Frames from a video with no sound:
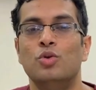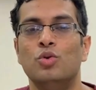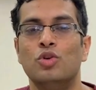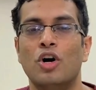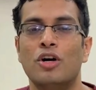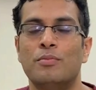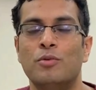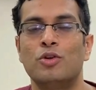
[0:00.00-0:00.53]
Do
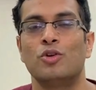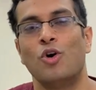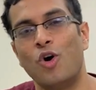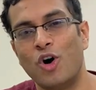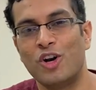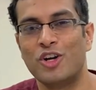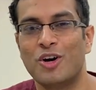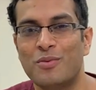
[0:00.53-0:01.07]
not put
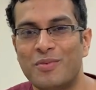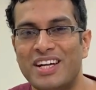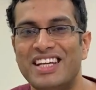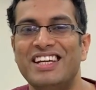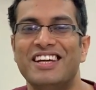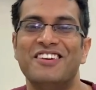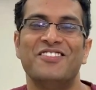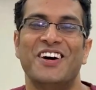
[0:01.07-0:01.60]
all your
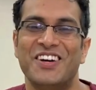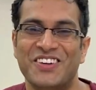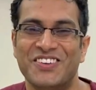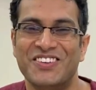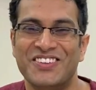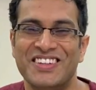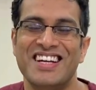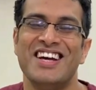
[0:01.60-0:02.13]
money in one go.